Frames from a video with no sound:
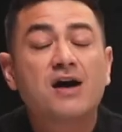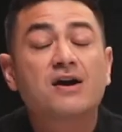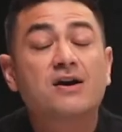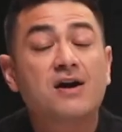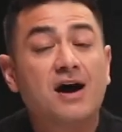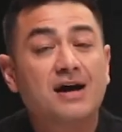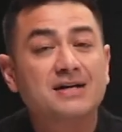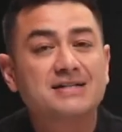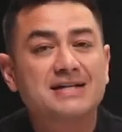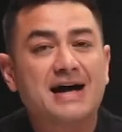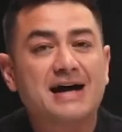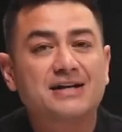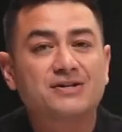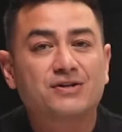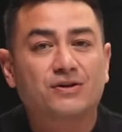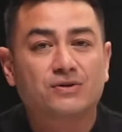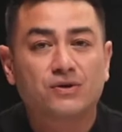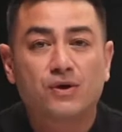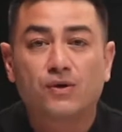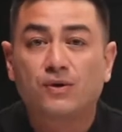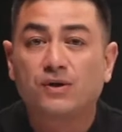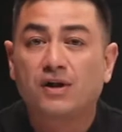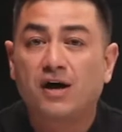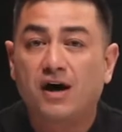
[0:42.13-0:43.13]
contact your
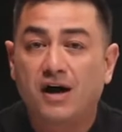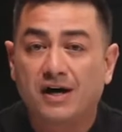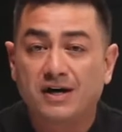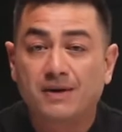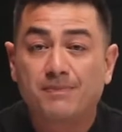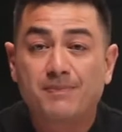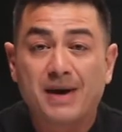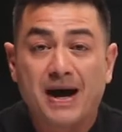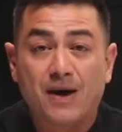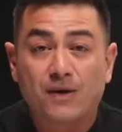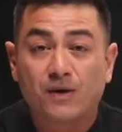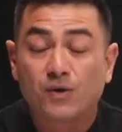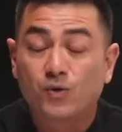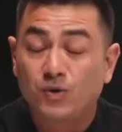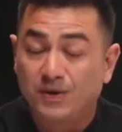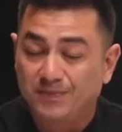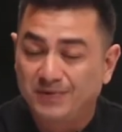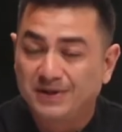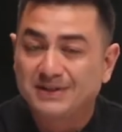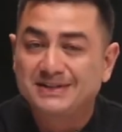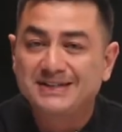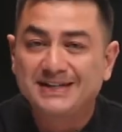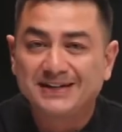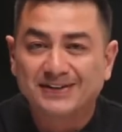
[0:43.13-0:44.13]
local Honda Power
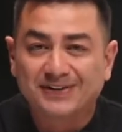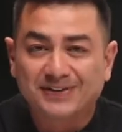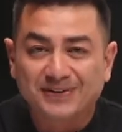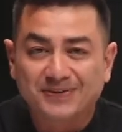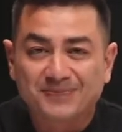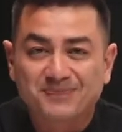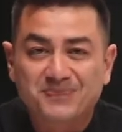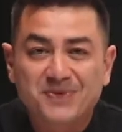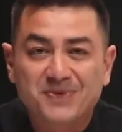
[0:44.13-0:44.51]
Equipment dealer.